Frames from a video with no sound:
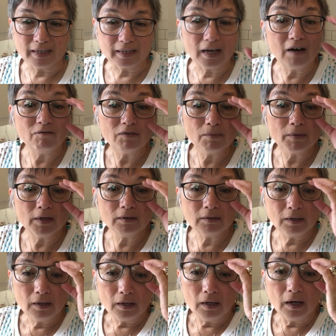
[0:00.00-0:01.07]
that come from the
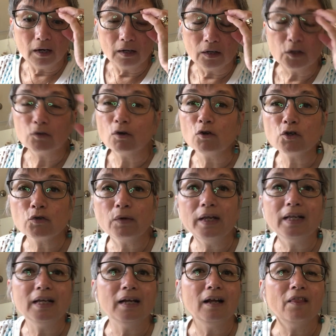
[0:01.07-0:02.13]

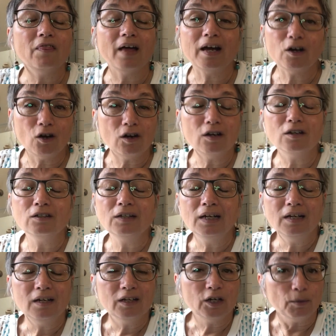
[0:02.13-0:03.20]
grocery that are
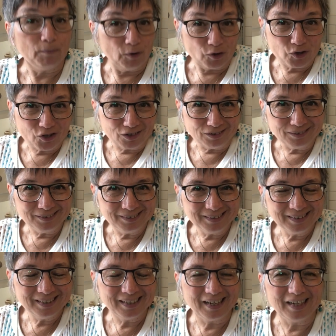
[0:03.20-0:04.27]
commercial
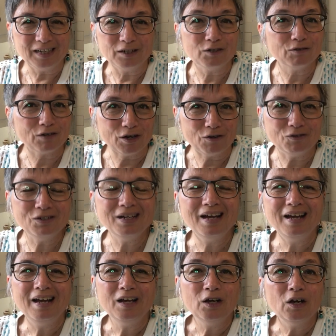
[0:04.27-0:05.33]
grown,
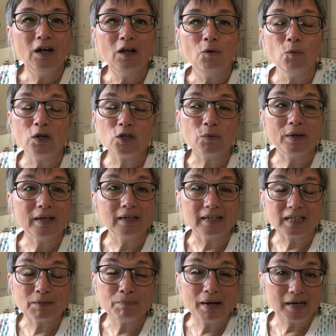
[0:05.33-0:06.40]
which we can
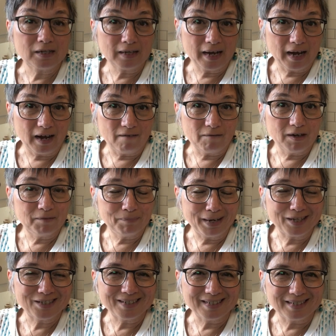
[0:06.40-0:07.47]
expect to have
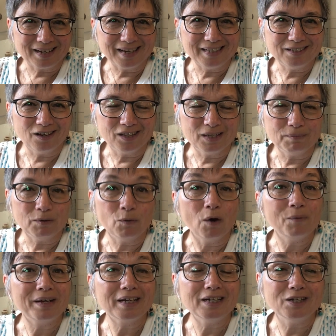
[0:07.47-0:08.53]
pesticides on them, and what
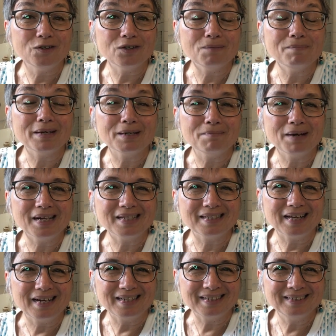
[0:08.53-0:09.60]
we can do to minimize
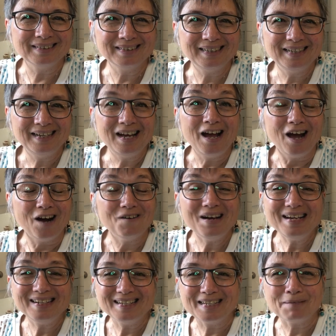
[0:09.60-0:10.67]
that. All
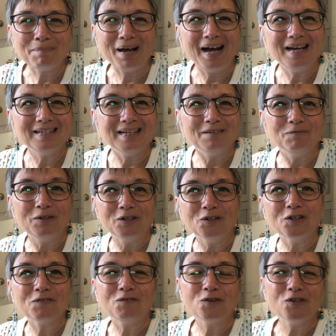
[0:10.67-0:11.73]
right, it's Pat, and we
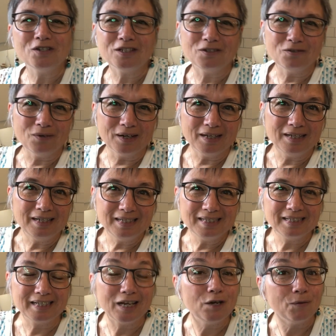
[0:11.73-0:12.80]
look forward to
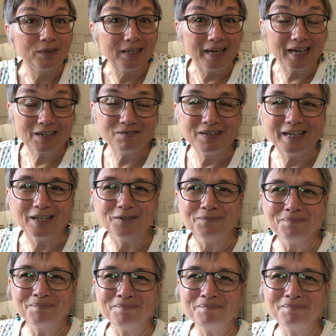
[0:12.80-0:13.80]
seeing you in the next video.